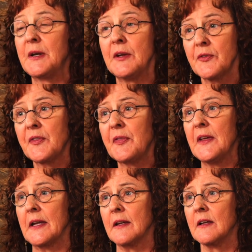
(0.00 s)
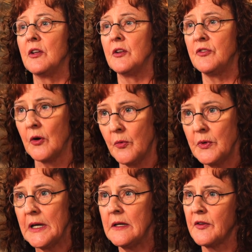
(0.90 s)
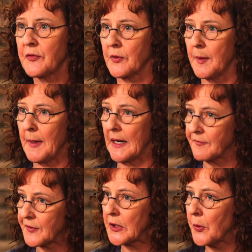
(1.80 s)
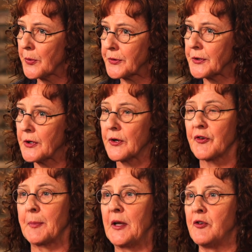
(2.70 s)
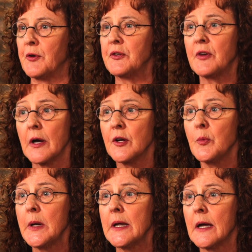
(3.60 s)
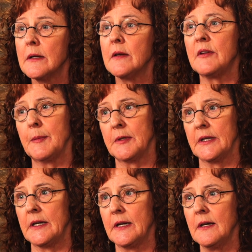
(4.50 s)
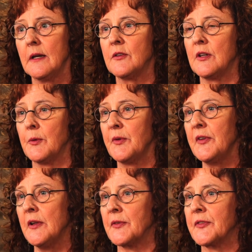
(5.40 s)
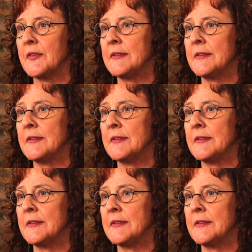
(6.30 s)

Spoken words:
But here's the thing, you don't need to scrub every corner or spend your entire weekend deep cleaning to get results.